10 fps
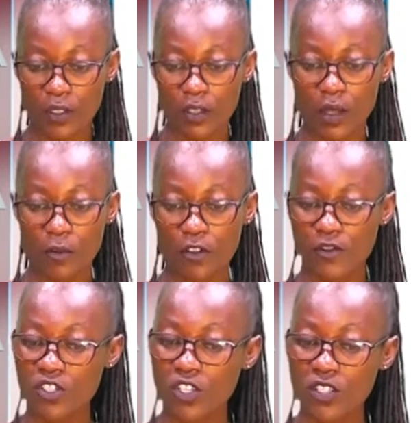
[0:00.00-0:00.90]
in the number
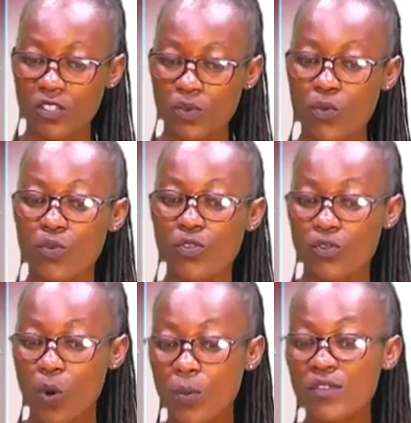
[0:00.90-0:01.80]
of students who
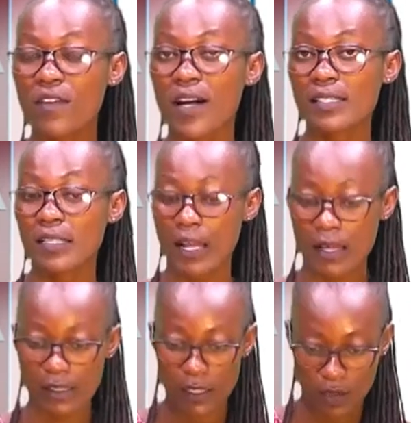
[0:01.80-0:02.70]
scooped first
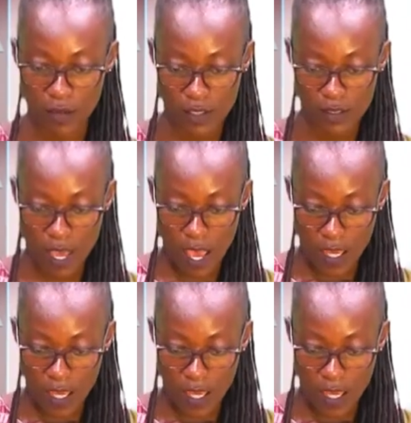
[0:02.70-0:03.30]
class degrees.